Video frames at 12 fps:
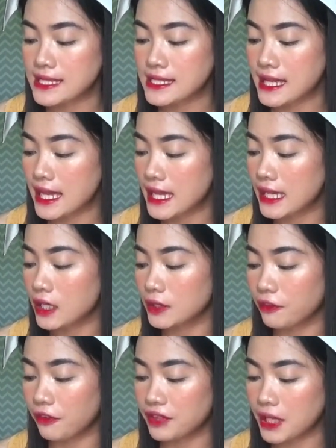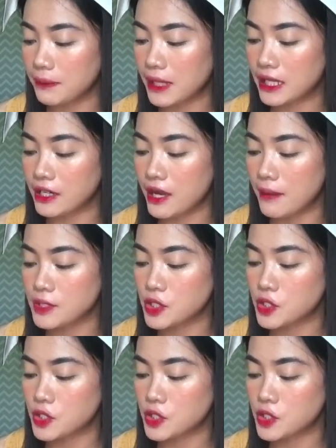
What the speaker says: Zinc, 15 mg,